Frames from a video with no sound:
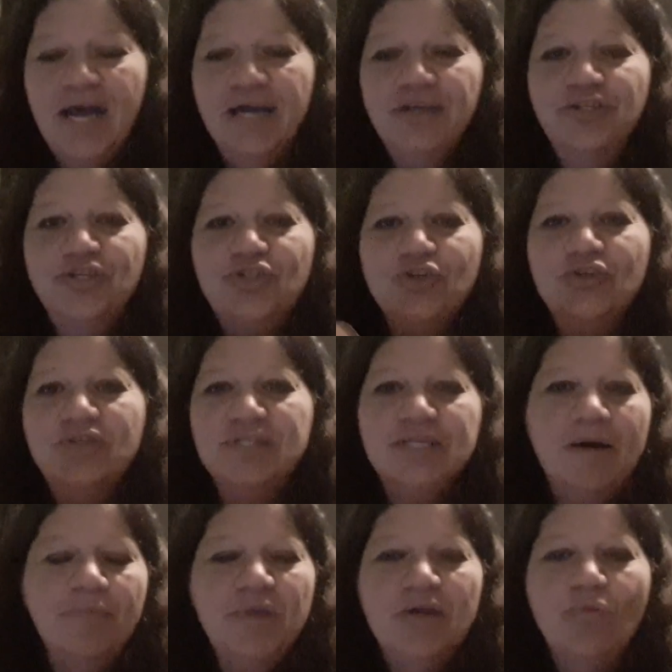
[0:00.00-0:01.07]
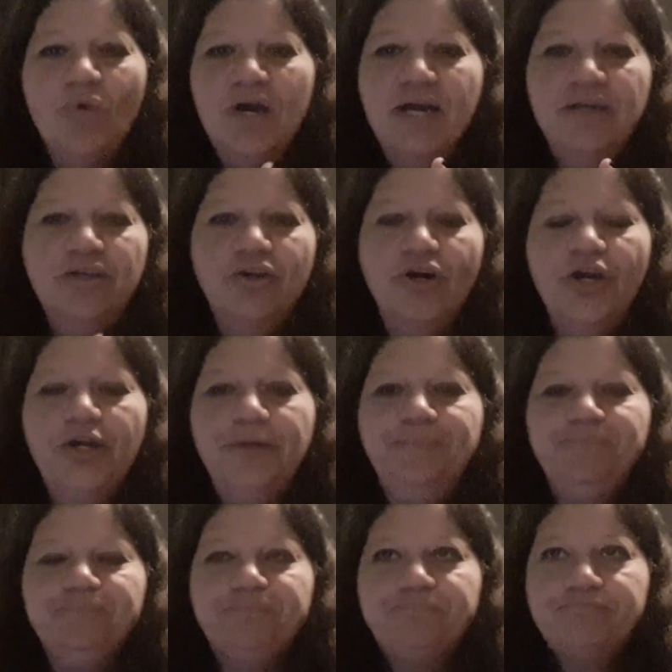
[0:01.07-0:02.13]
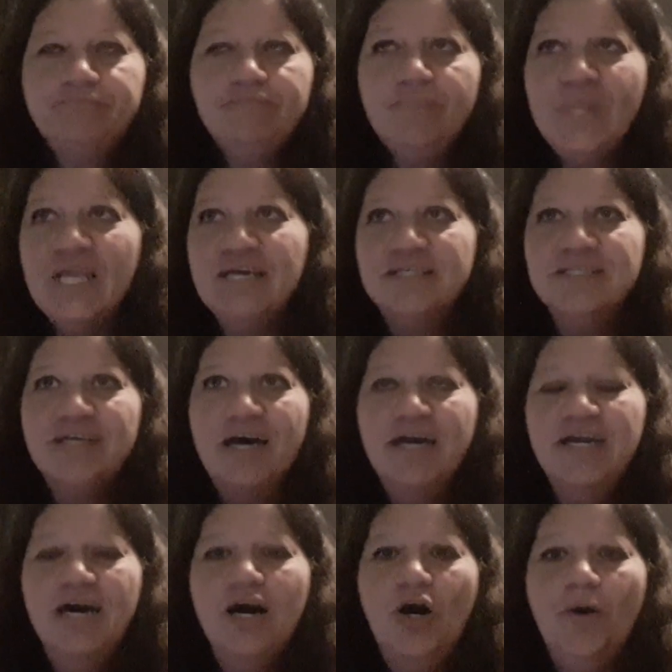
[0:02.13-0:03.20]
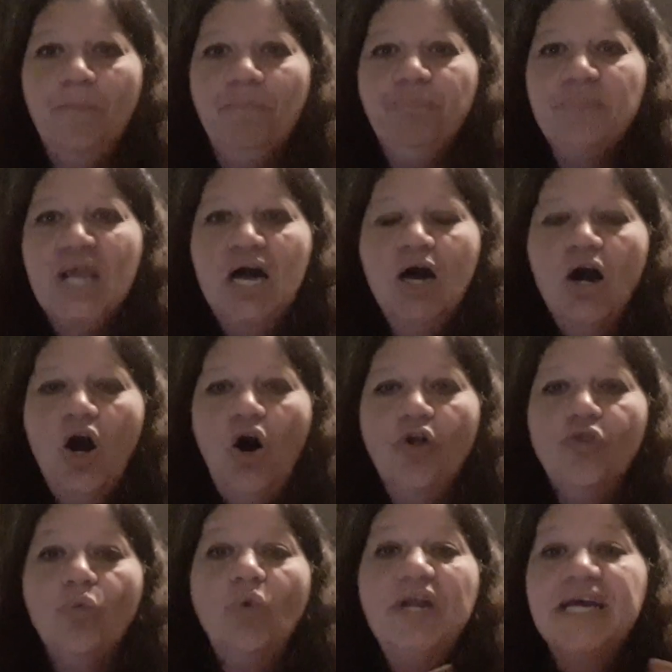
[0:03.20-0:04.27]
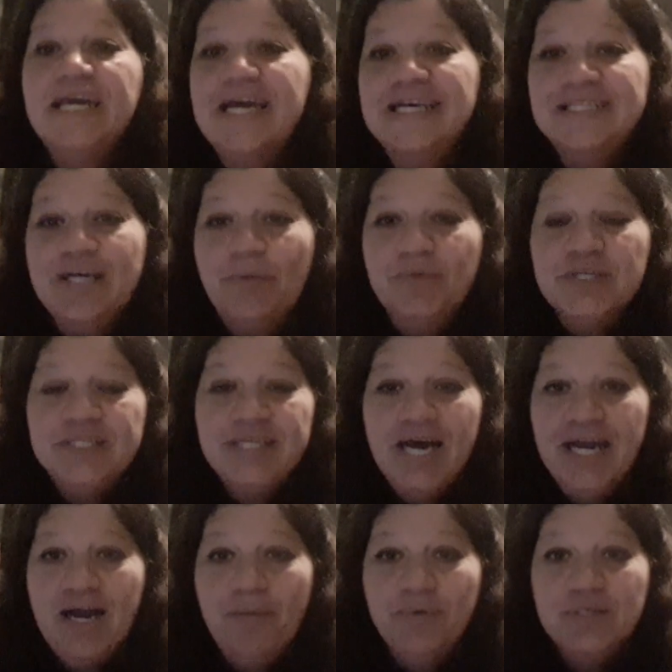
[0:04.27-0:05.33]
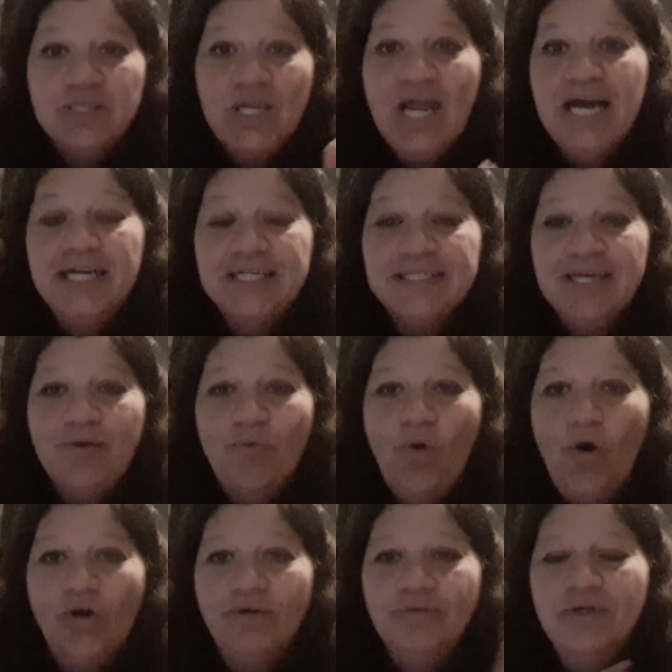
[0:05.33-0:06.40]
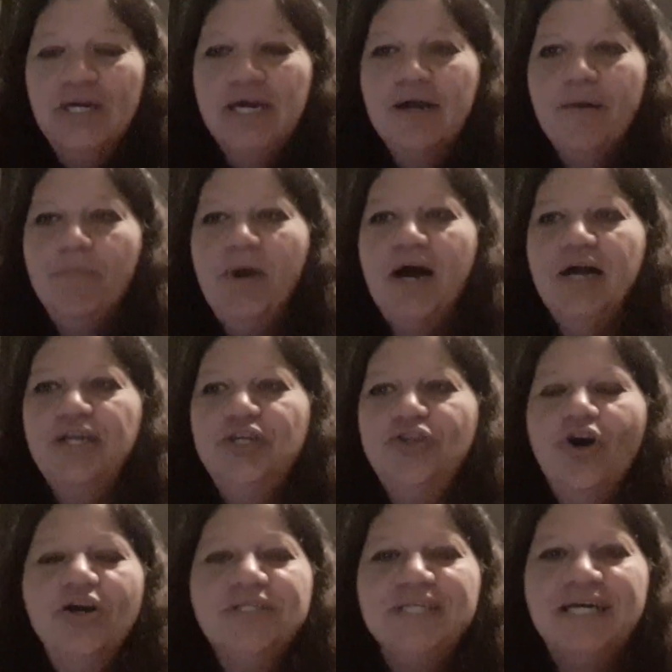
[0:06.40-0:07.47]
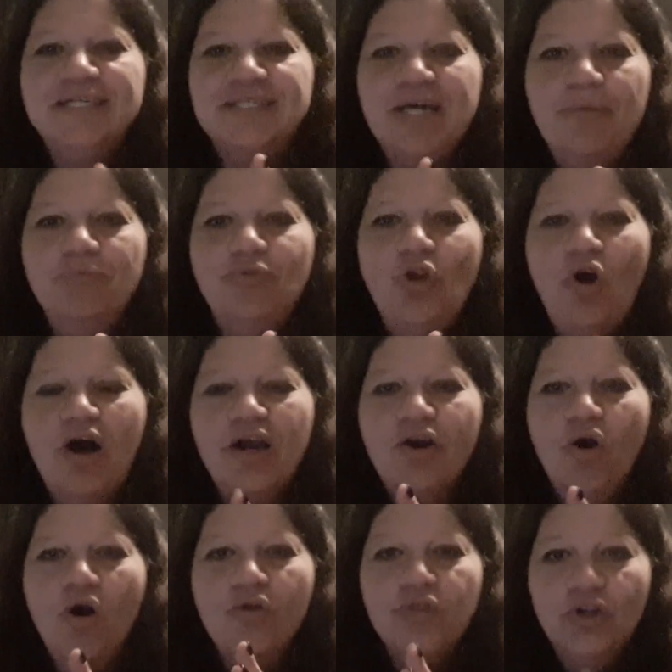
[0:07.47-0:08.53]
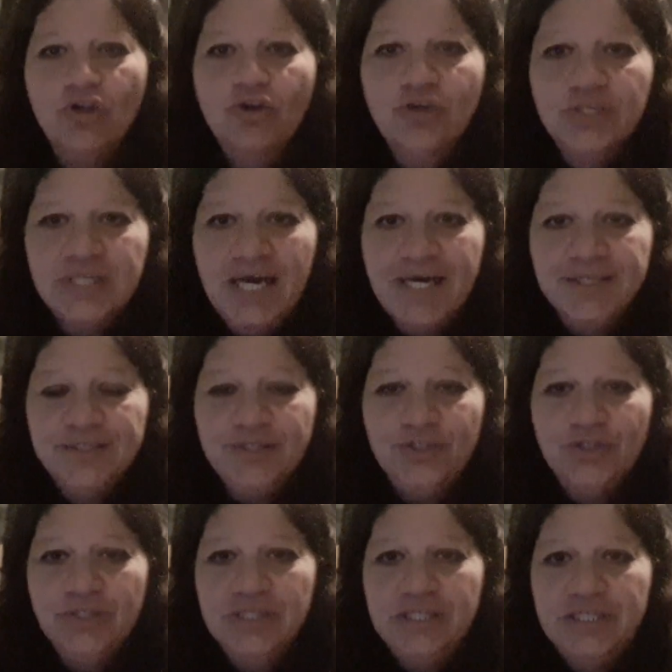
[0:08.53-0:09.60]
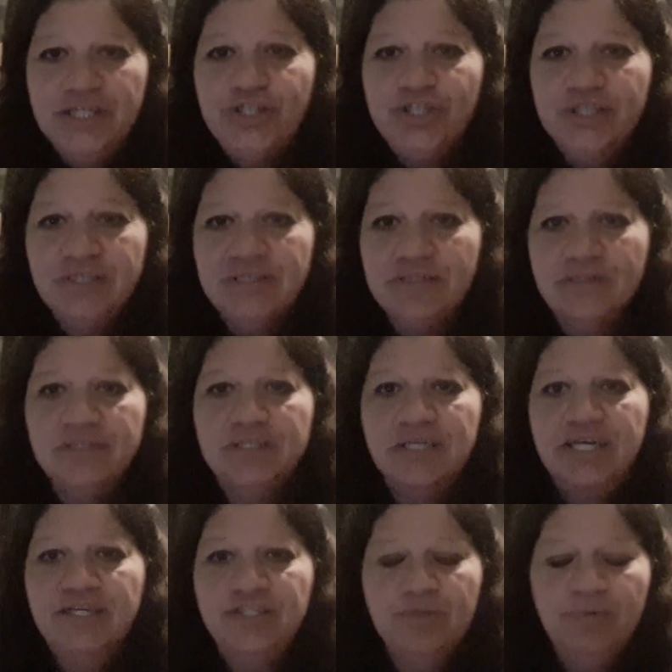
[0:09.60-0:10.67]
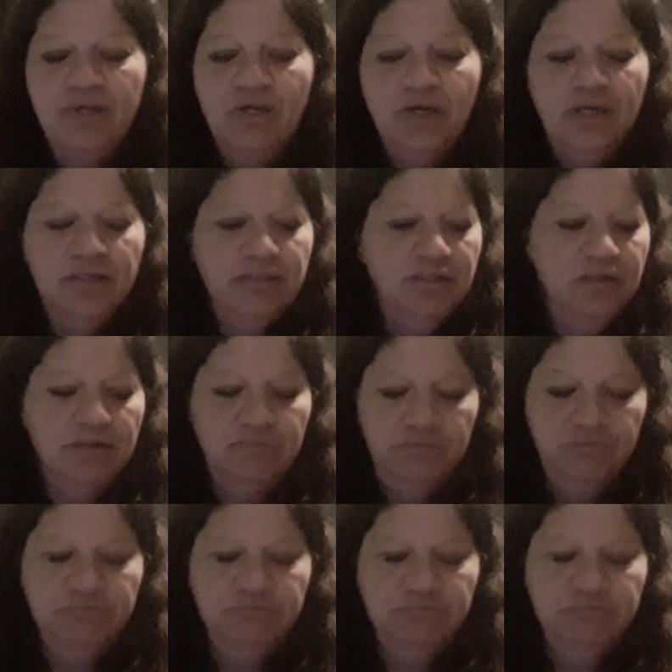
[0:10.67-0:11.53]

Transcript: and you do something where, say, the winner gets up to stay up as late as they want, But you don't say something like, oh, the loser has to do the dishes, because the kids will be like, oh,